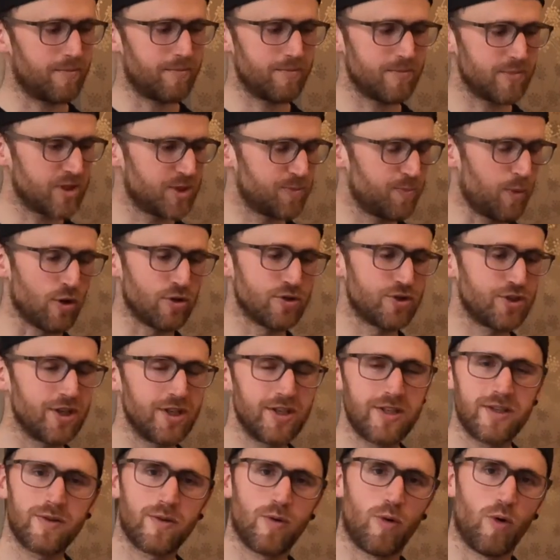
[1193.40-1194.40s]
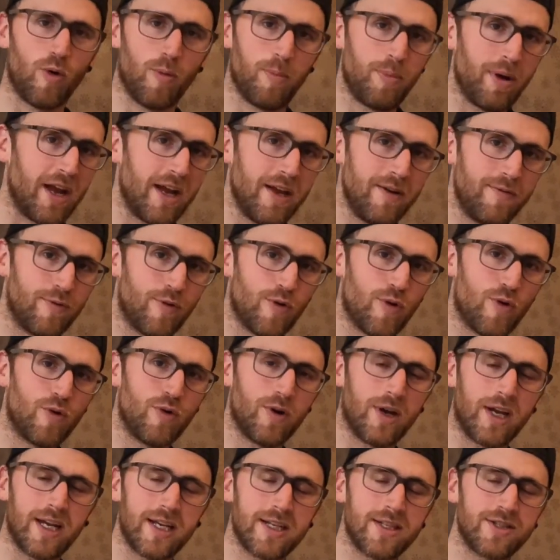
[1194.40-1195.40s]
sponsored or paid
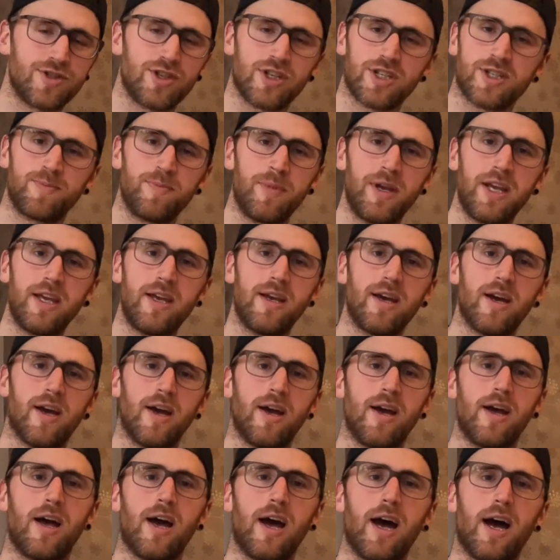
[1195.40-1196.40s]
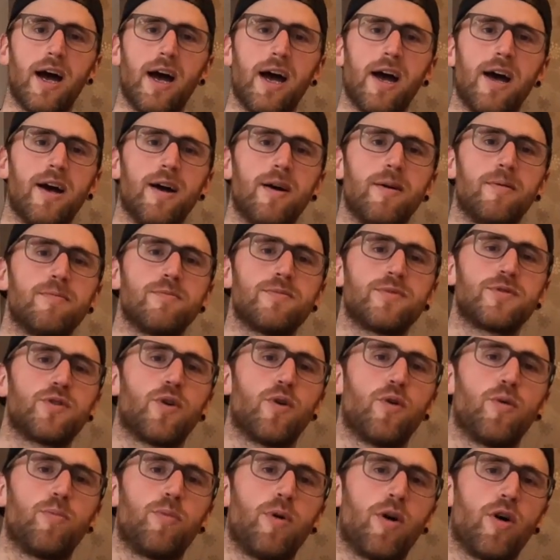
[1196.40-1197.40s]
for. It's just me
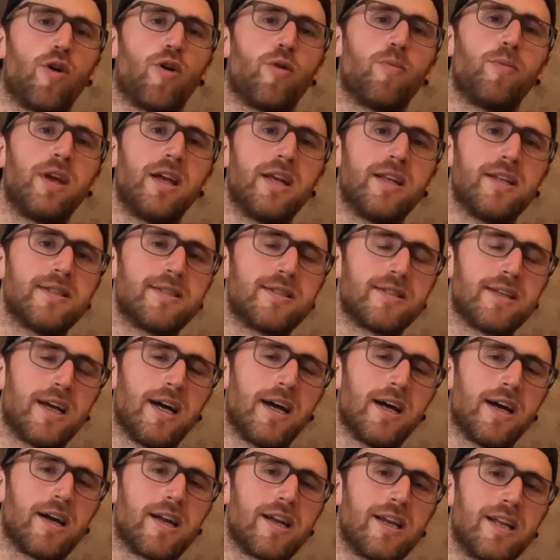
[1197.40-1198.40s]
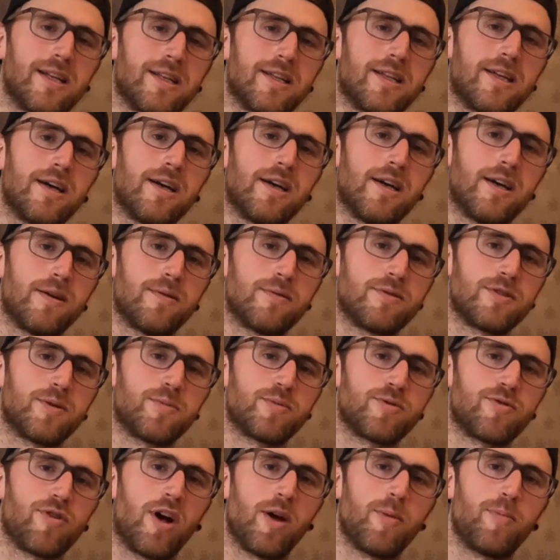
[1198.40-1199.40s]
So by all means, click the
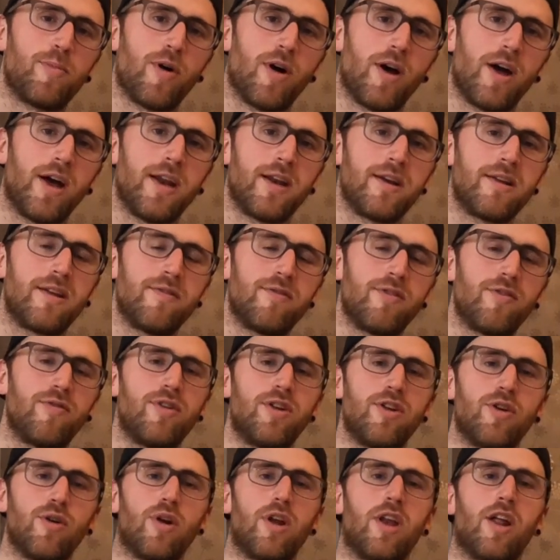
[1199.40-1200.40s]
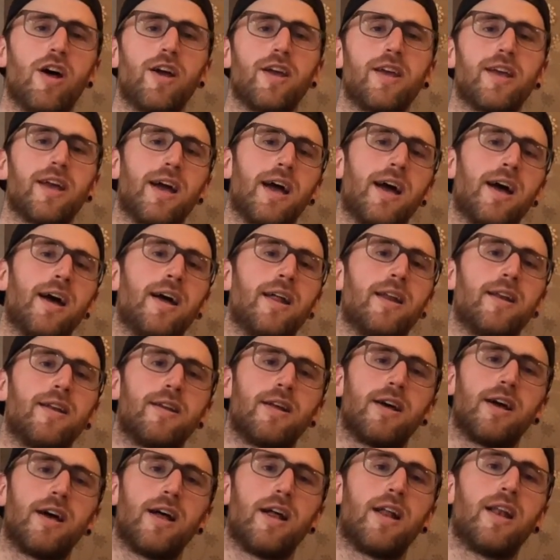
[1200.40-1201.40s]
subscribe button, give the video a like,
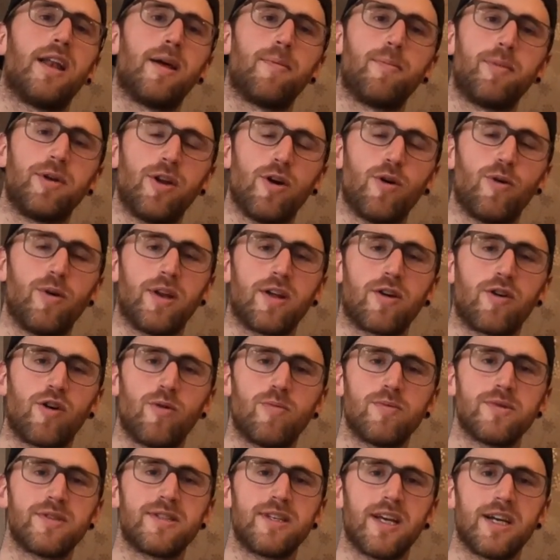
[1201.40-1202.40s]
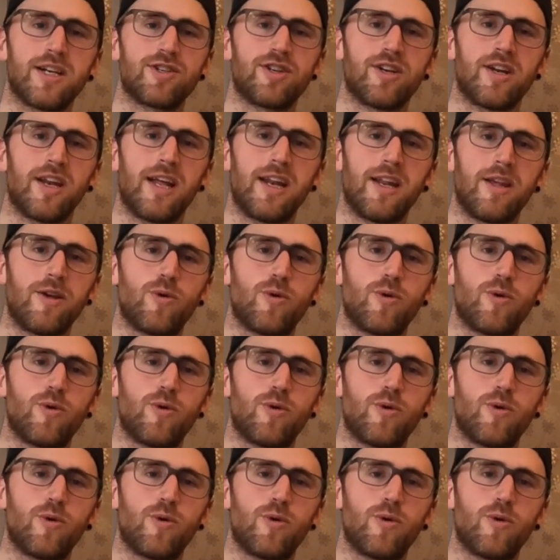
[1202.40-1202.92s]
and let me know in the comment section any